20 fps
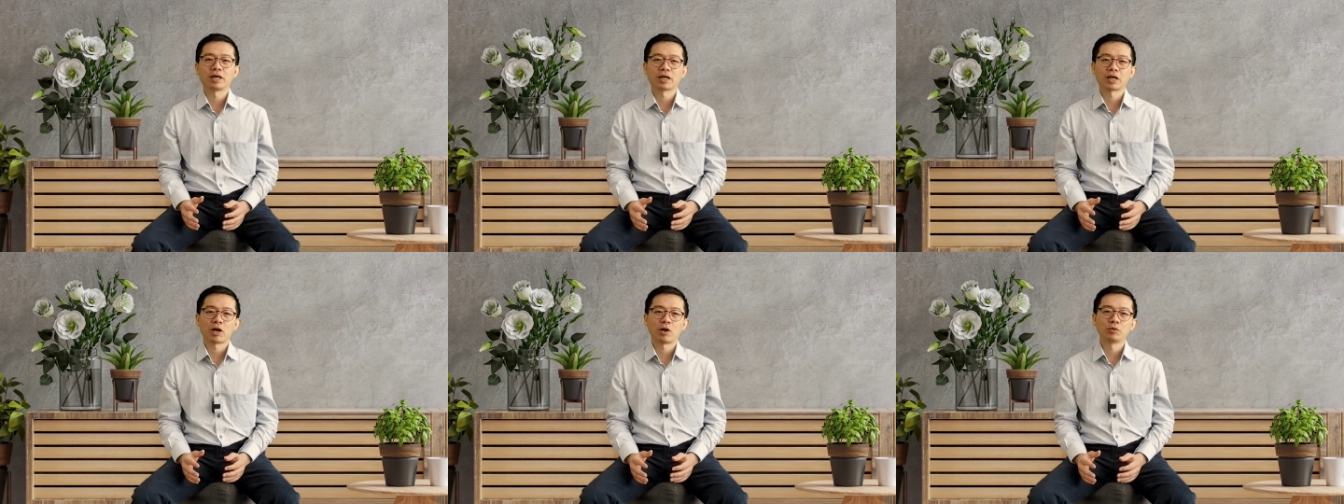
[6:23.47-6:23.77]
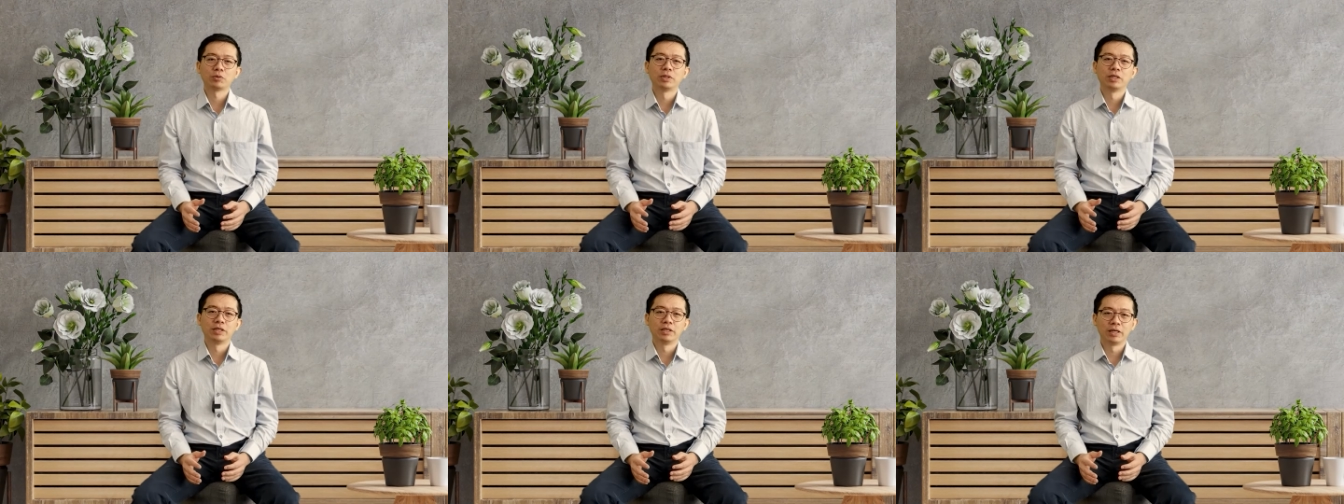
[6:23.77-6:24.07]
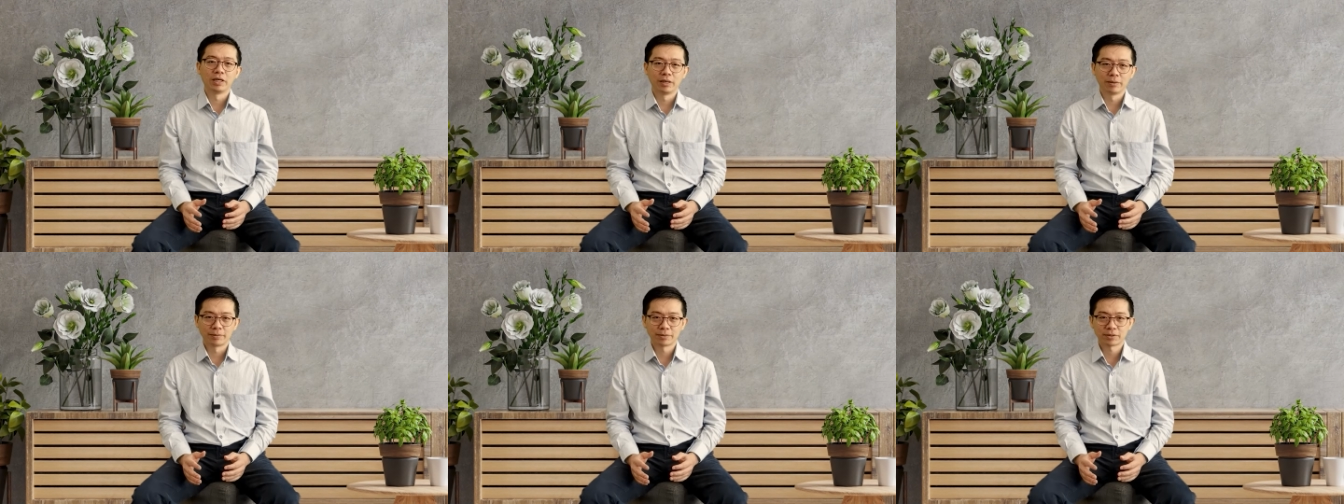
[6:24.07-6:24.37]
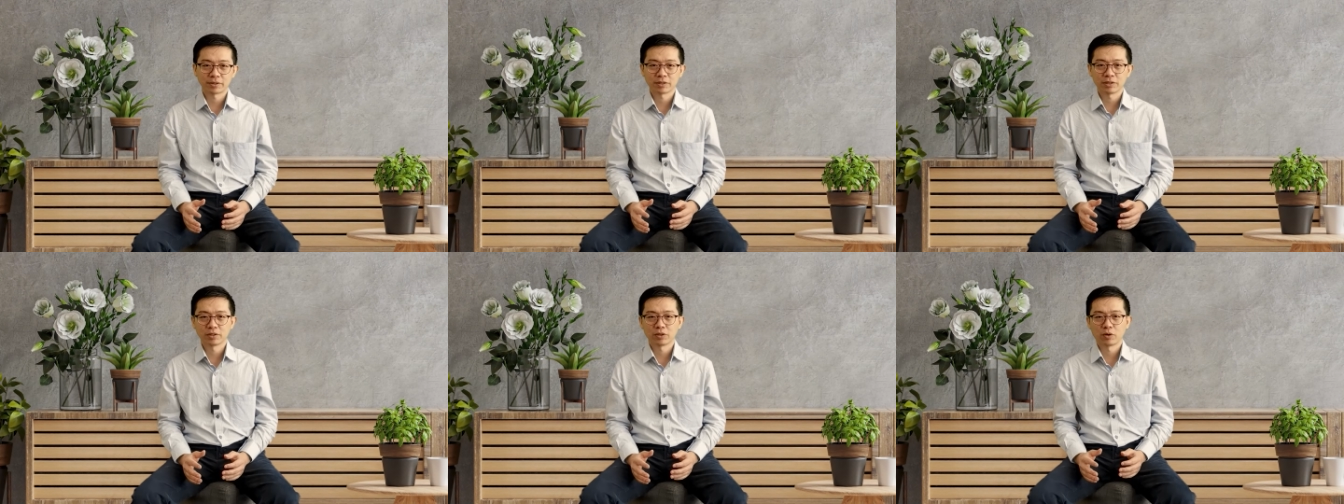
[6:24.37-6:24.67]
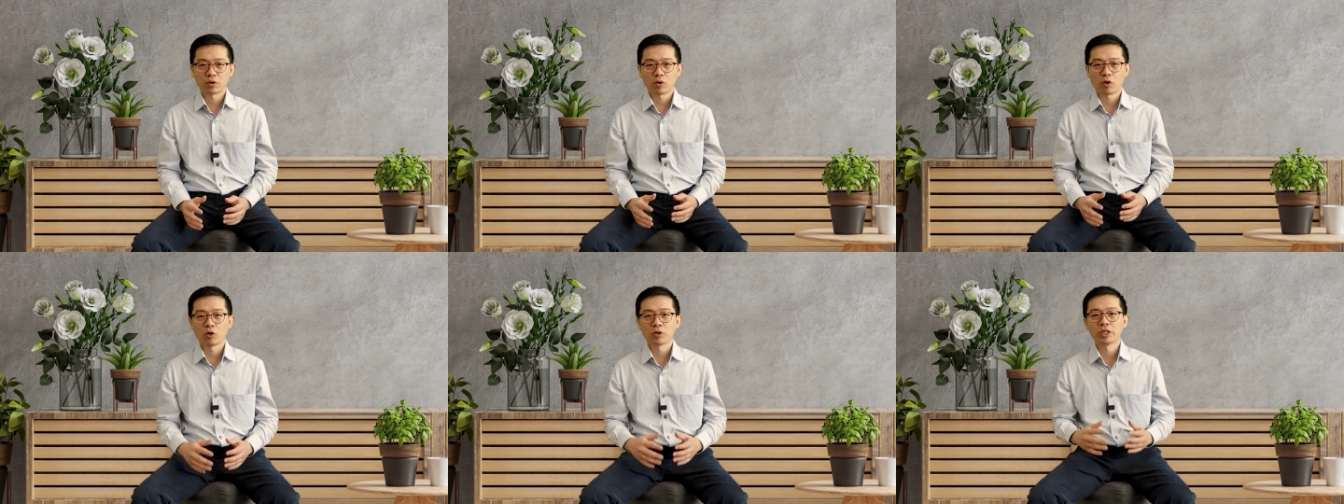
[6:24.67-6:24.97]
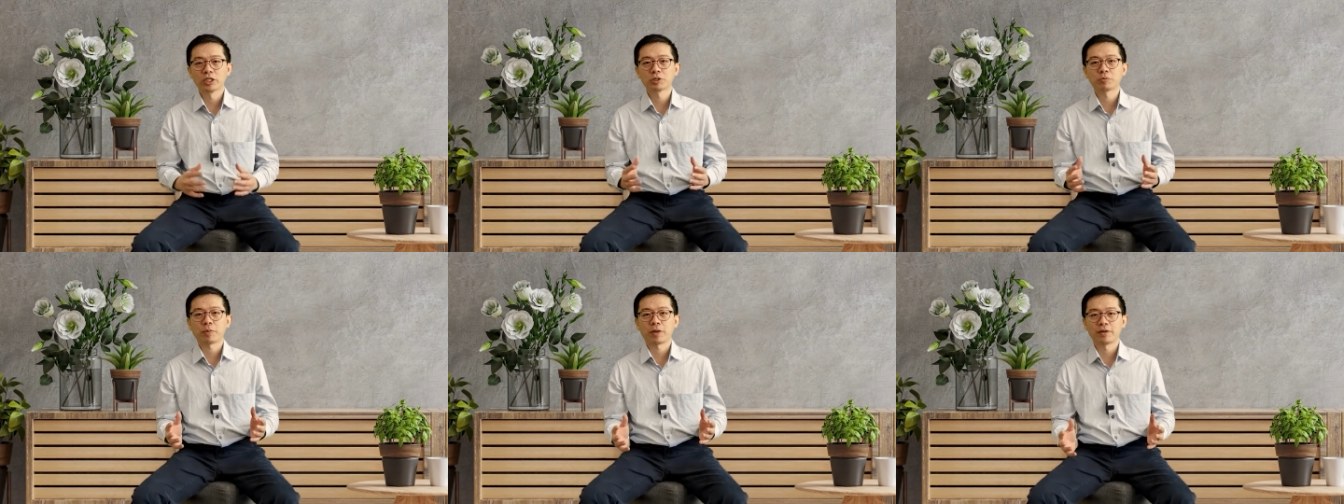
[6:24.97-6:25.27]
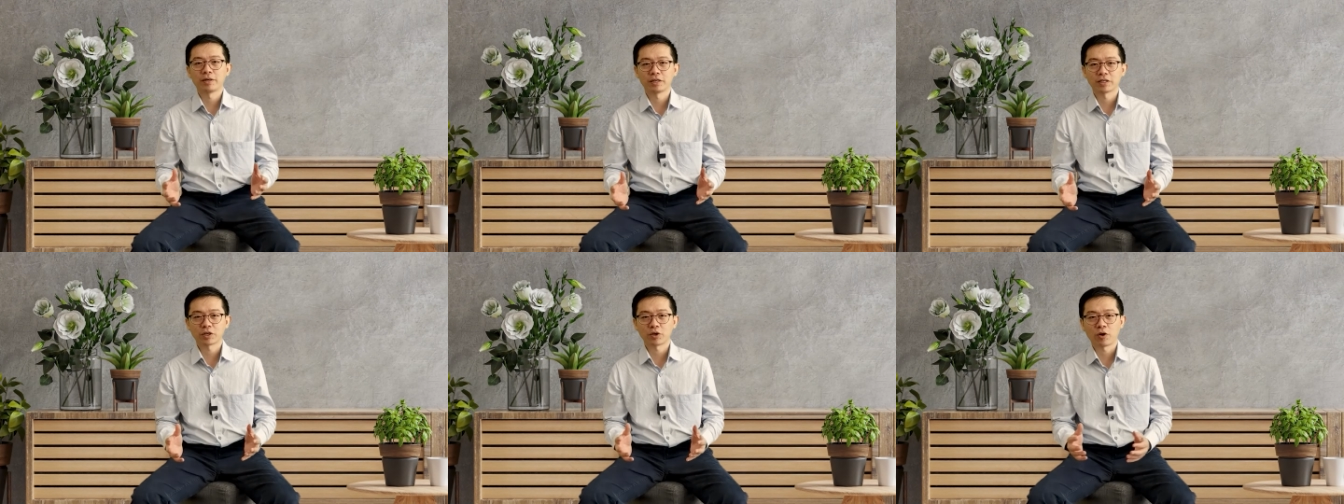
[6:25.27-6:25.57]
around the nerves or the
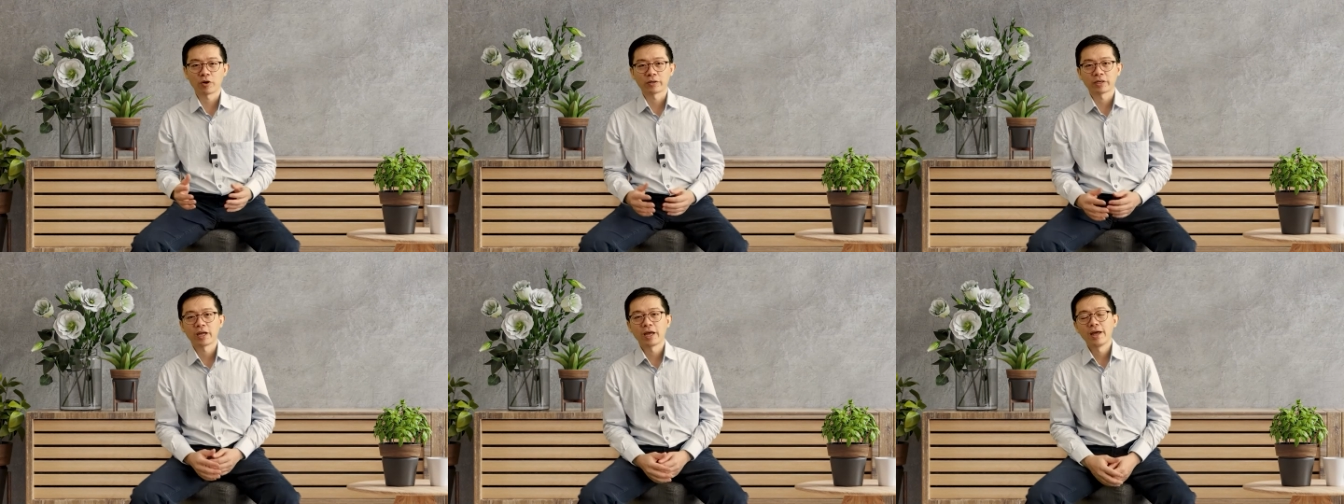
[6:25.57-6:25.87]
spinal cord,